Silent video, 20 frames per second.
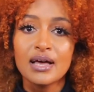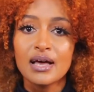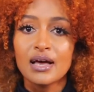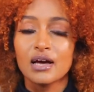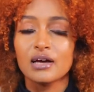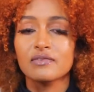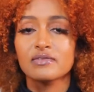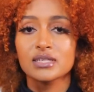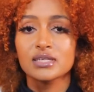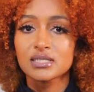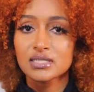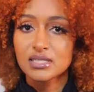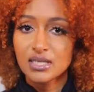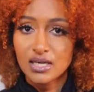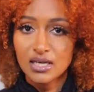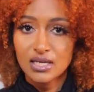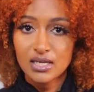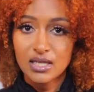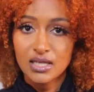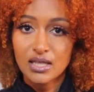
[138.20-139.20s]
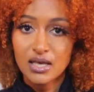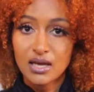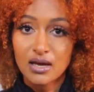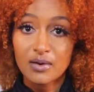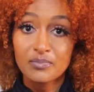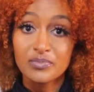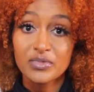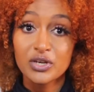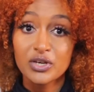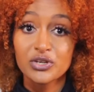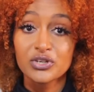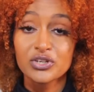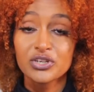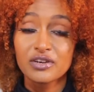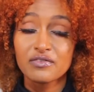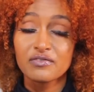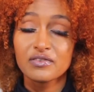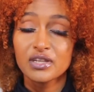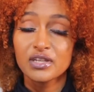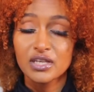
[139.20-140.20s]
have to set anything up, then you're
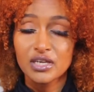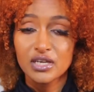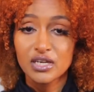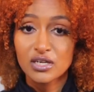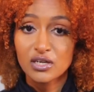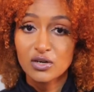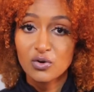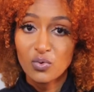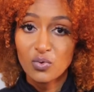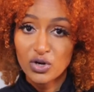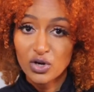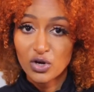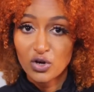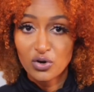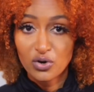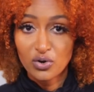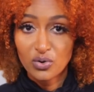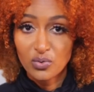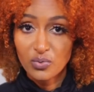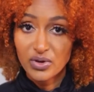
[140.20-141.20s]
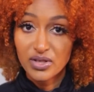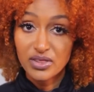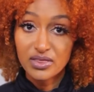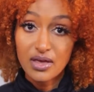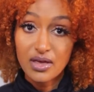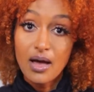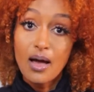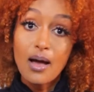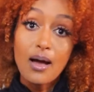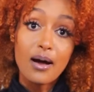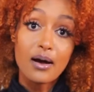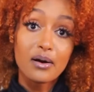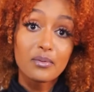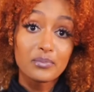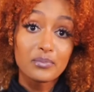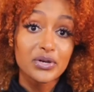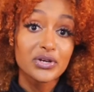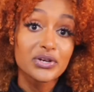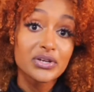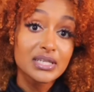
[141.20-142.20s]
definitely going to want to go with a
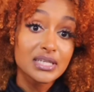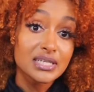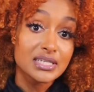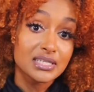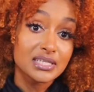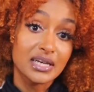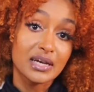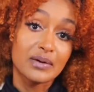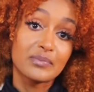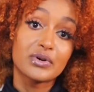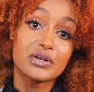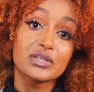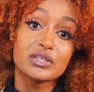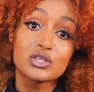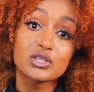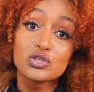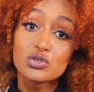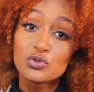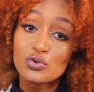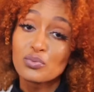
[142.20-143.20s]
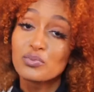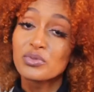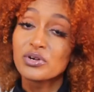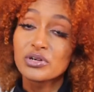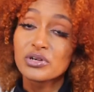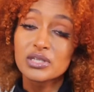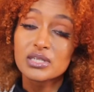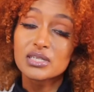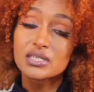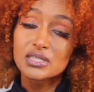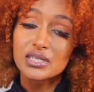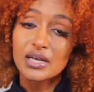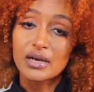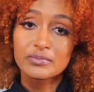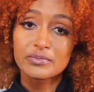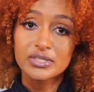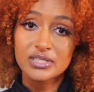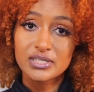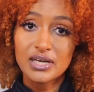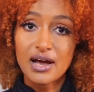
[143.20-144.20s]
mirrorless camera. The two mirrorless
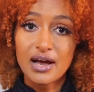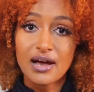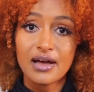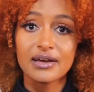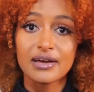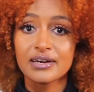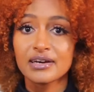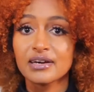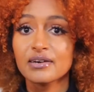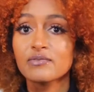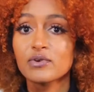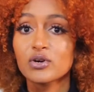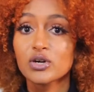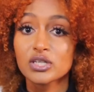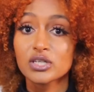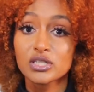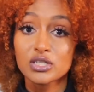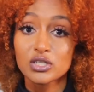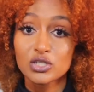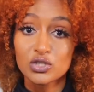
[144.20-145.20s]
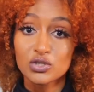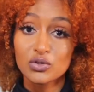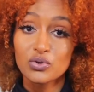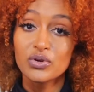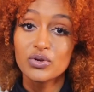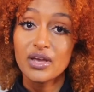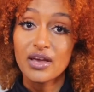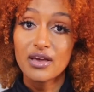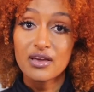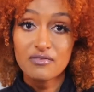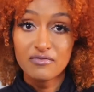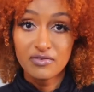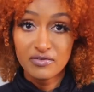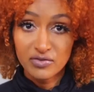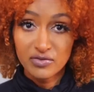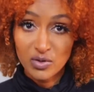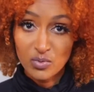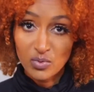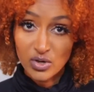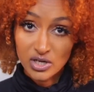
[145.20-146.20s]
cameras that I have are the Sony
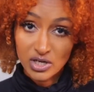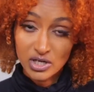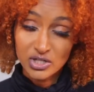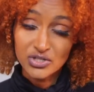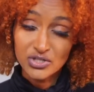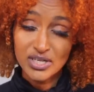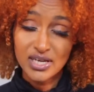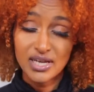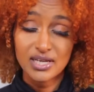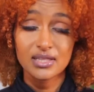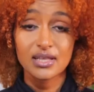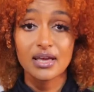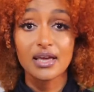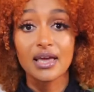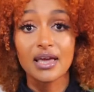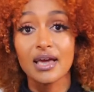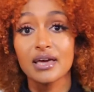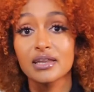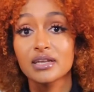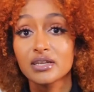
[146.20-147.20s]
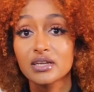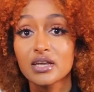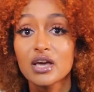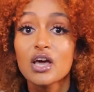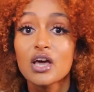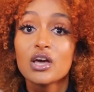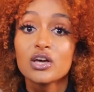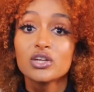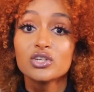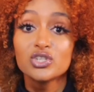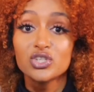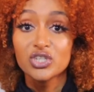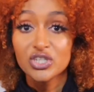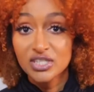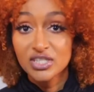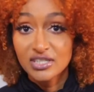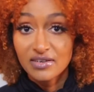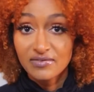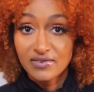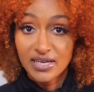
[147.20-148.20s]
A5100 and the Canon
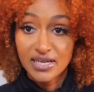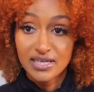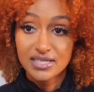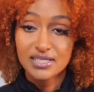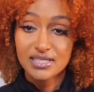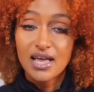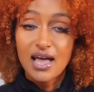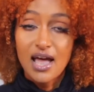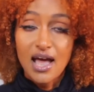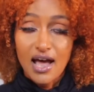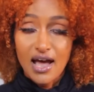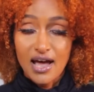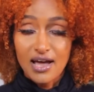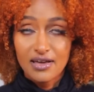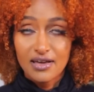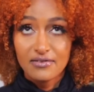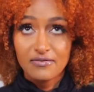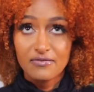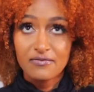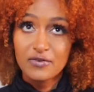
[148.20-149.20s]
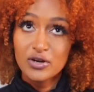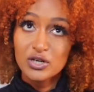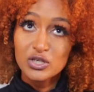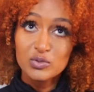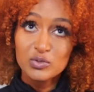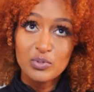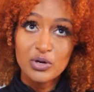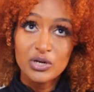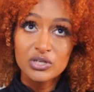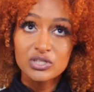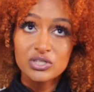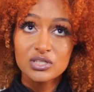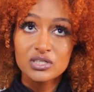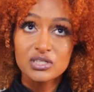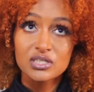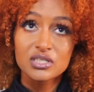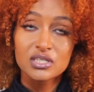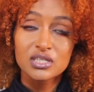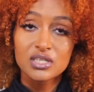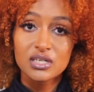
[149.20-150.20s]
G7X. I first
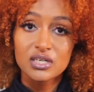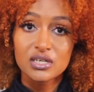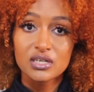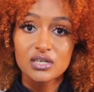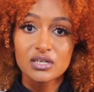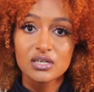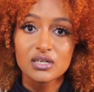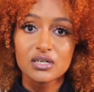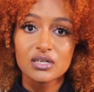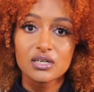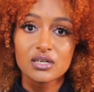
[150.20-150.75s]
purchased the